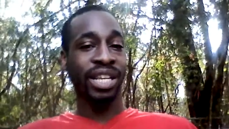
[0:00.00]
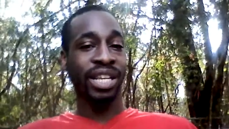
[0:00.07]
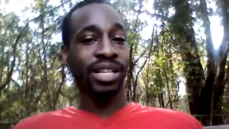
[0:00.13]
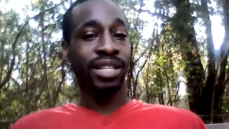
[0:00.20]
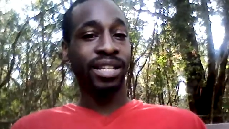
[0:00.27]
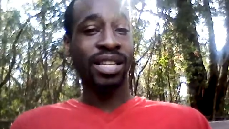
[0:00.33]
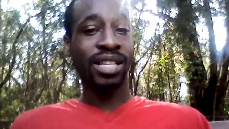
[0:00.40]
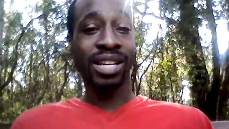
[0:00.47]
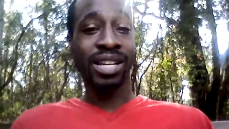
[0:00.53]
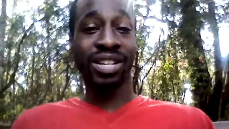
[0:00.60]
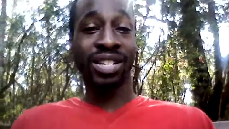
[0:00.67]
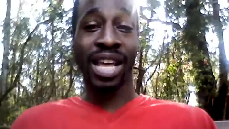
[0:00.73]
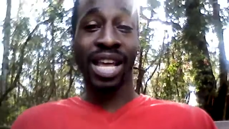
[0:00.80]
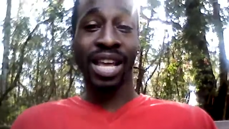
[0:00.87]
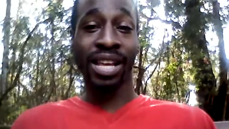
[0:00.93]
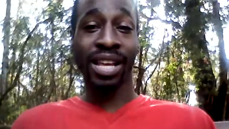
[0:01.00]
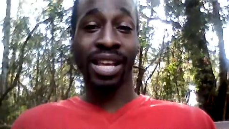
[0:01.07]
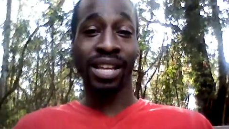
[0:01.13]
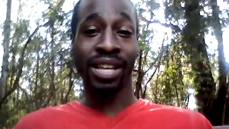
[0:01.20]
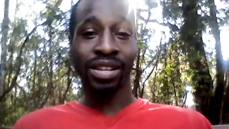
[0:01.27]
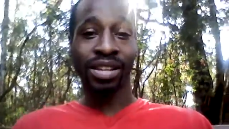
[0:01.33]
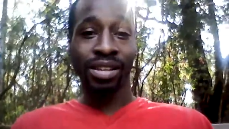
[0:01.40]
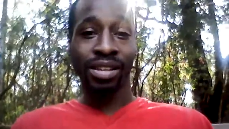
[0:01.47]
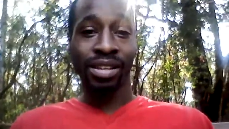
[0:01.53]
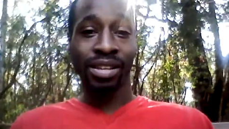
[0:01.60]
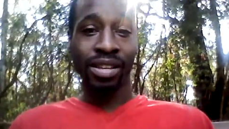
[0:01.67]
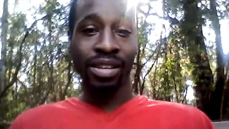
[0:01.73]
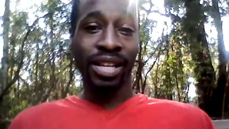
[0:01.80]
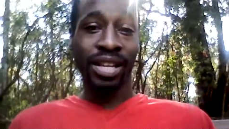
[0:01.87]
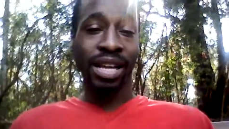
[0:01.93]
to understand. You know what
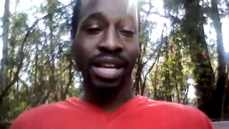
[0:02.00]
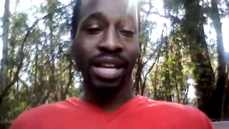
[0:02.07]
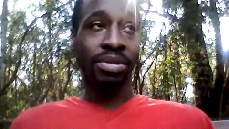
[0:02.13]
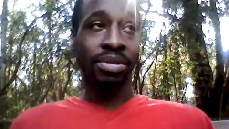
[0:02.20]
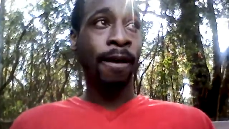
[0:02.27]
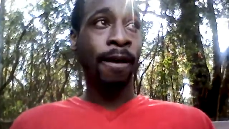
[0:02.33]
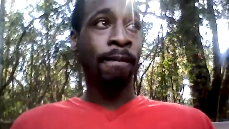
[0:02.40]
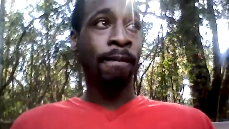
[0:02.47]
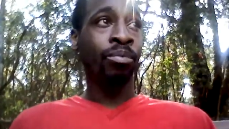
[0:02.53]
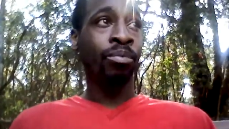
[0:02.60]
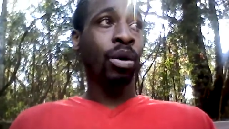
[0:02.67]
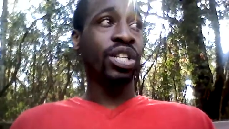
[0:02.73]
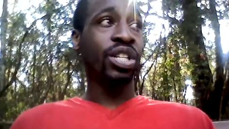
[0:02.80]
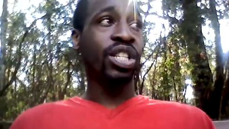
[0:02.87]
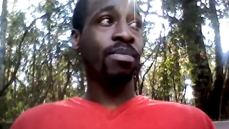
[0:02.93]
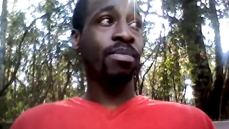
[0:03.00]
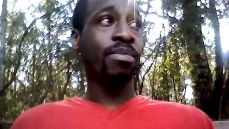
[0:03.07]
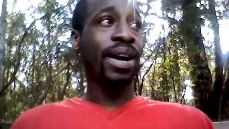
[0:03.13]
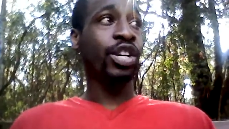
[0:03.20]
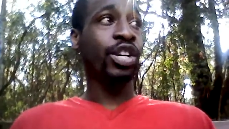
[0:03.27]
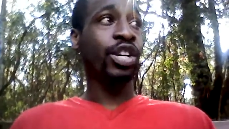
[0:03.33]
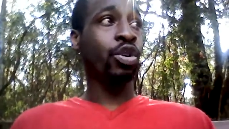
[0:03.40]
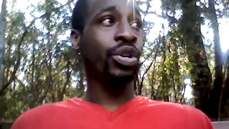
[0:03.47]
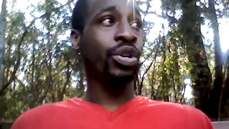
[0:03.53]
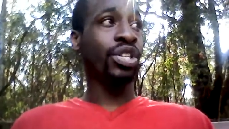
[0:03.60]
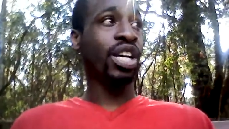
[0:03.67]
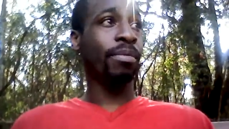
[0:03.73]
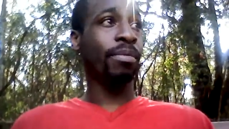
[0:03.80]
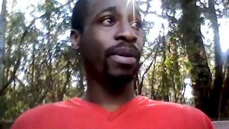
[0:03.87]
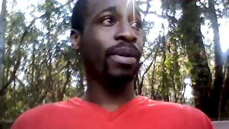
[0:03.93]
I'm saying? When somebody doing something
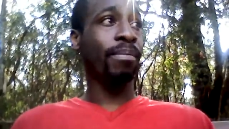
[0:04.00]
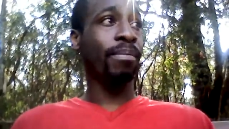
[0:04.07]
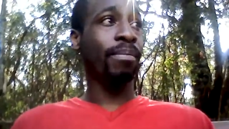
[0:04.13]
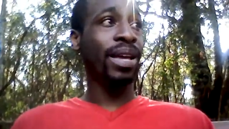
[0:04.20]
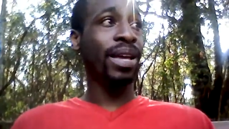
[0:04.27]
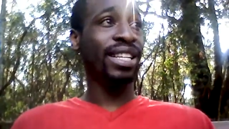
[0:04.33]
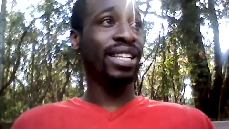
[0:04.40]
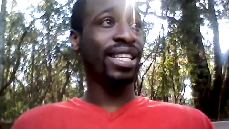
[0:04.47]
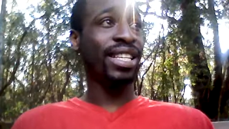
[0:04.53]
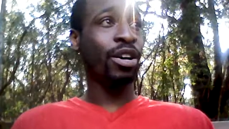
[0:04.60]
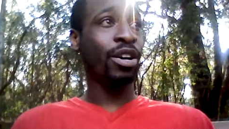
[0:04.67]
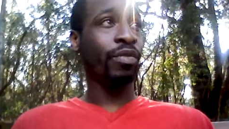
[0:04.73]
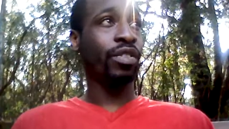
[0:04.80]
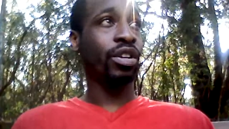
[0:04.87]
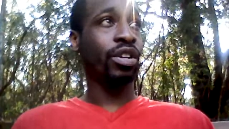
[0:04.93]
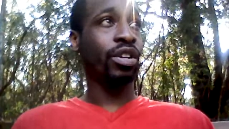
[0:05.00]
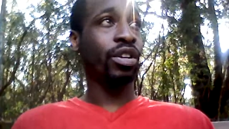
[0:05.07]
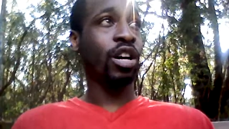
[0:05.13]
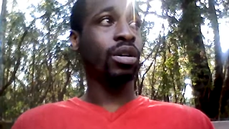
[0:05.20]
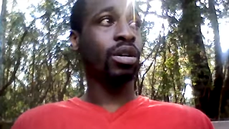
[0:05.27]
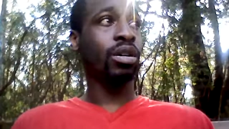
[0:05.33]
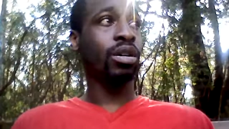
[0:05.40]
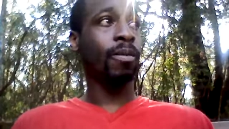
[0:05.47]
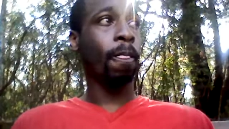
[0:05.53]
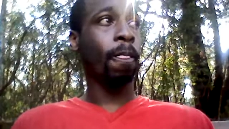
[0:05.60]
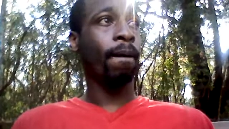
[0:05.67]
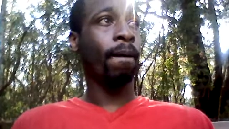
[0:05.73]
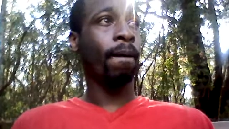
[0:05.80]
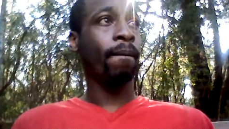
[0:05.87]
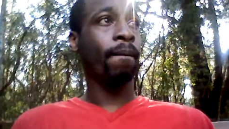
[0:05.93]
and being themselves,
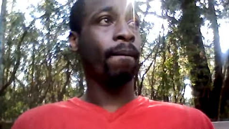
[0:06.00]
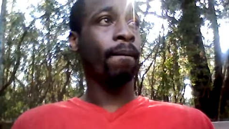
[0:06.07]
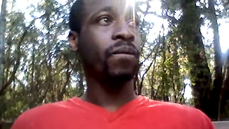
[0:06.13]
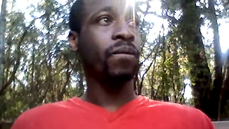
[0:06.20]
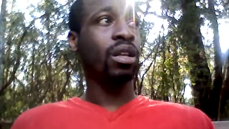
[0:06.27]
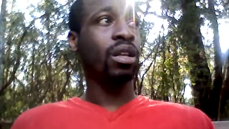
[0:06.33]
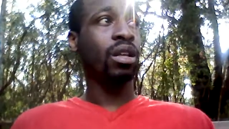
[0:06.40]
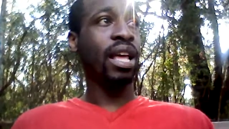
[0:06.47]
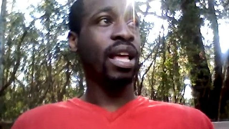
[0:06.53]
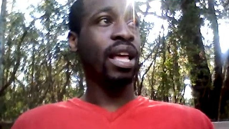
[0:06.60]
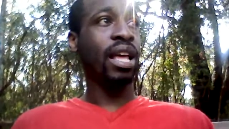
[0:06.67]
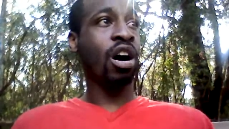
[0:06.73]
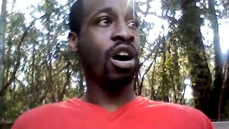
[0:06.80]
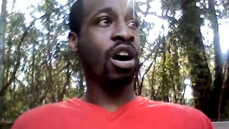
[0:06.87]
they always